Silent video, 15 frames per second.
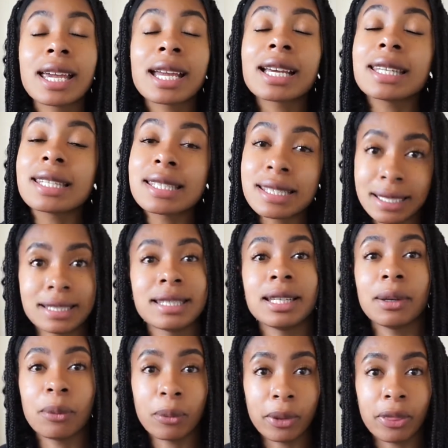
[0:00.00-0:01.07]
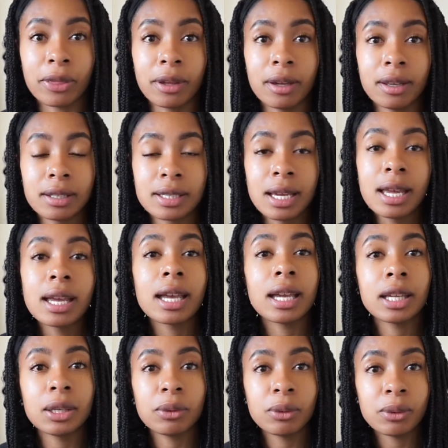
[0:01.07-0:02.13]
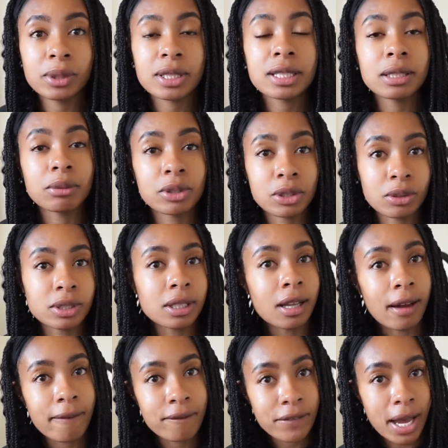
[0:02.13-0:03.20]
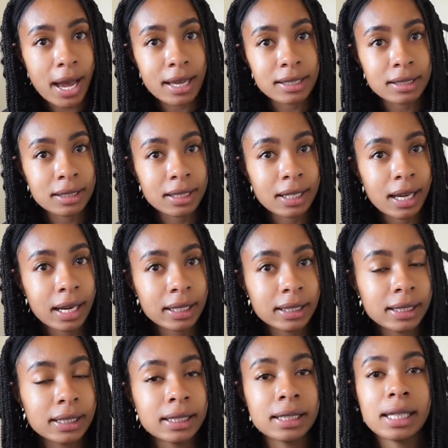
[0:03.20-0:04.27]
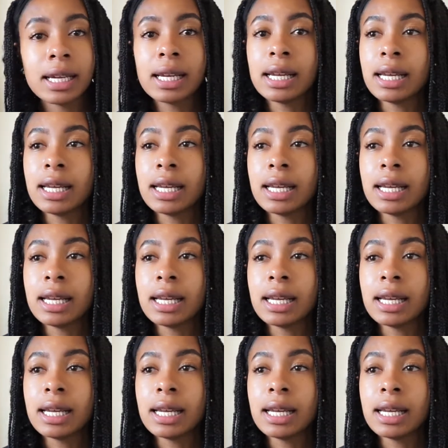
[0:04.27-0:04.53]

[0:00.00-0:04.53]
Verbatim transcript: consistent with it, and you would see results a lot faster than I did.